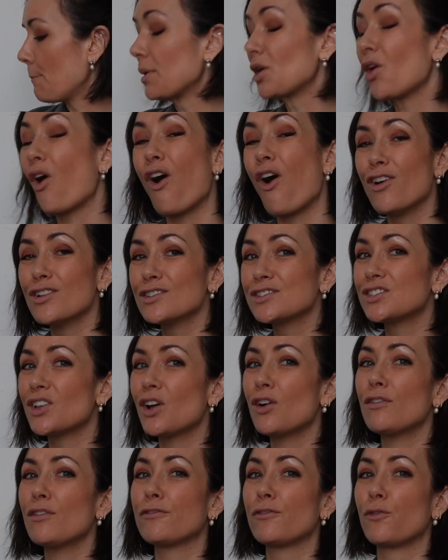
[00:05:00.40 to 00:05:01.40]
but
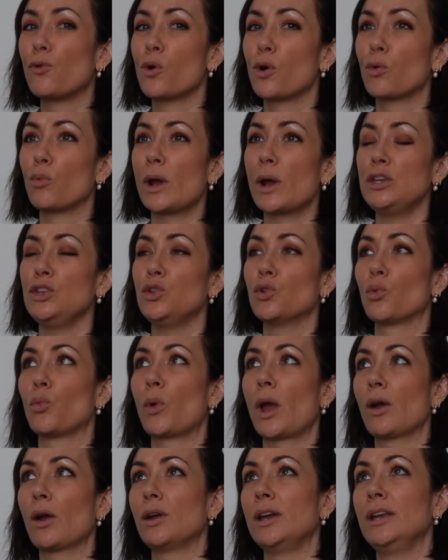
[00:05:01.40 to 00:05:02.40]
also for when you're
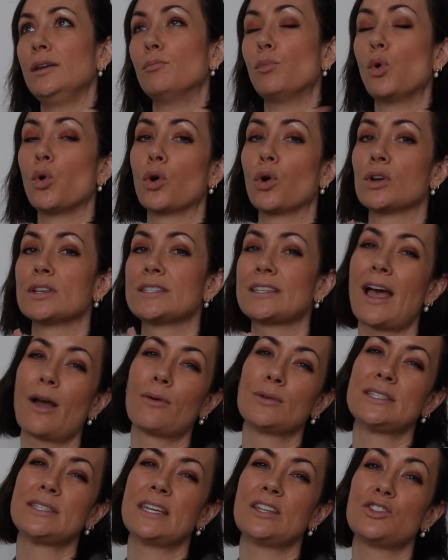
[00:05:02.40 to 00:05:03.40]
wearing more, I
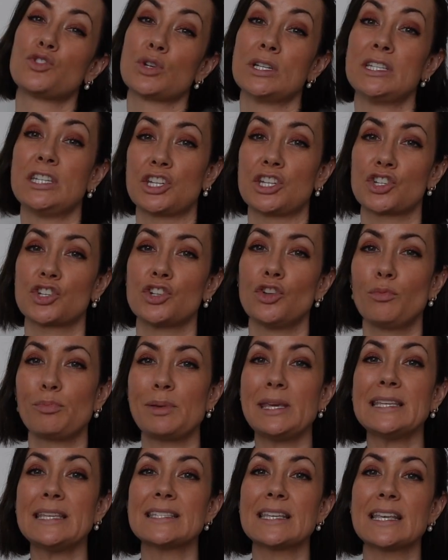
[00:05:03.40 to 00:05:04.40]
would say, traditional
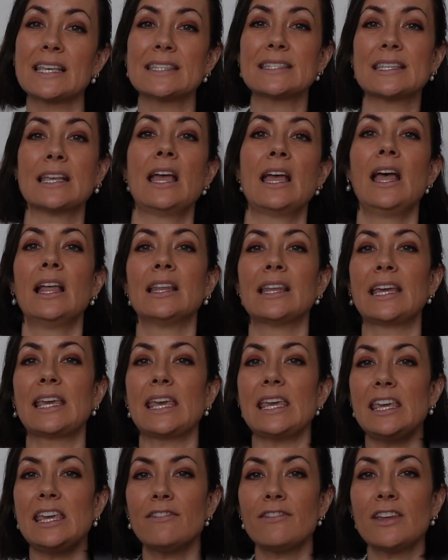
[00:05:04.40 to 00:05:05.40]
pieces. Like
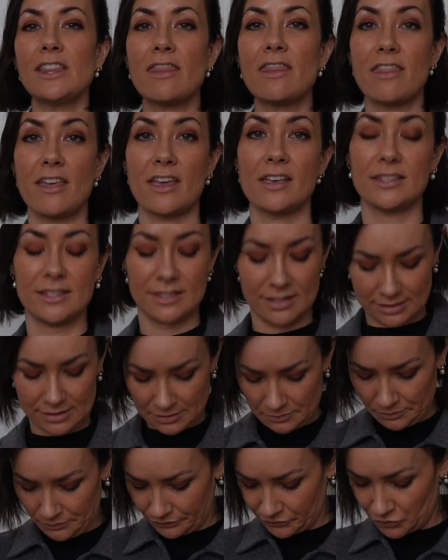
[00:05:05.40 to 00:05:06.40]
even
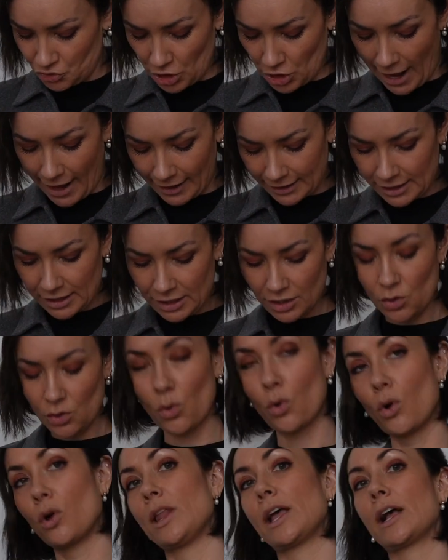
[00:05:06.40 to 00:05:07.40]
this jacket
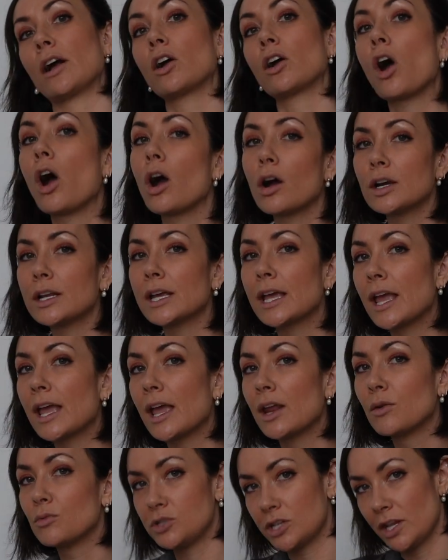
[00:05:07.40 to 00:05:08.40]
or like a
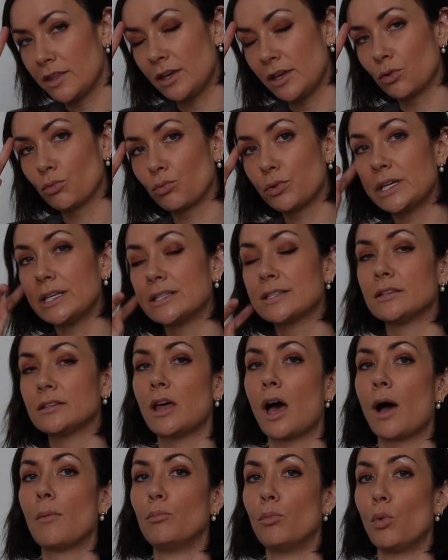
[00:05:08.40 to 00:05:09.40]
cardigan, which I think reads a
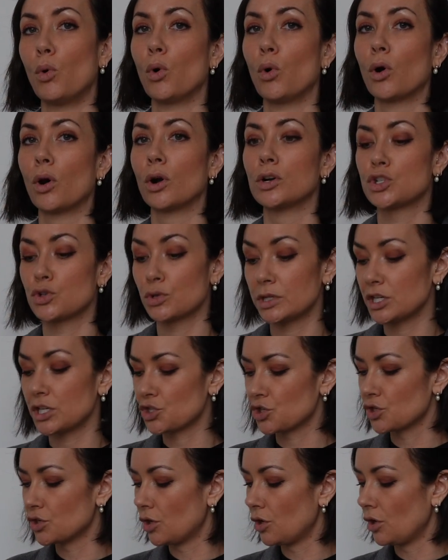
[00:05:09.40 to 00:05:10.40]
lot more
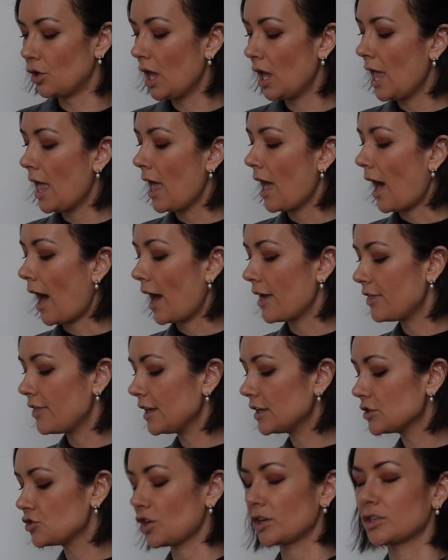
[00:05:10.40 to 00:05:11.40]
traditional. I
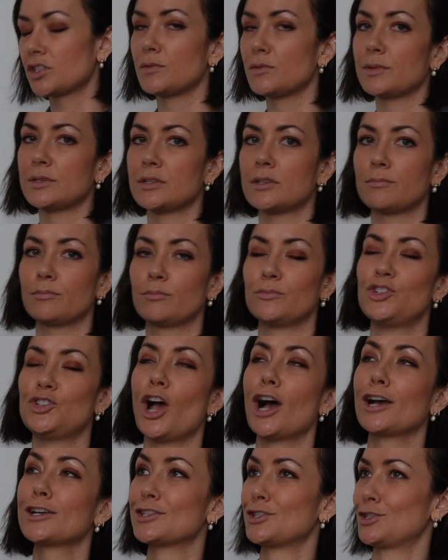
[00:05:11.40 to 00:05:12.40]
think it
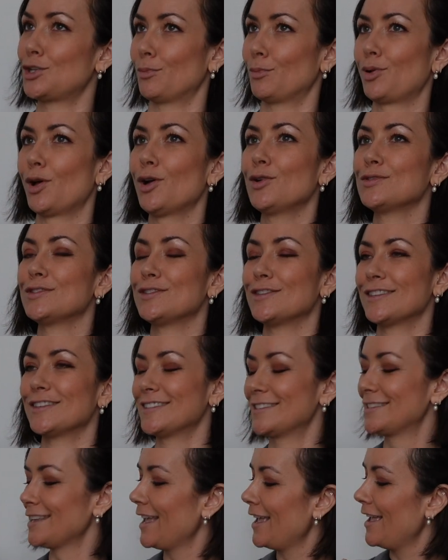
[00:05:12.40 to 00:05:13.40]

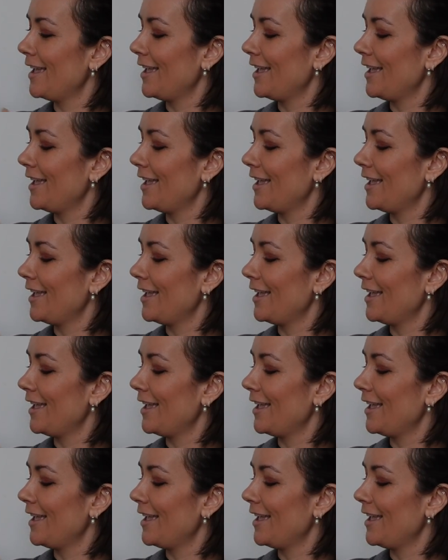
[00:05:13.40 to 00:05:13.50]
juxtaposes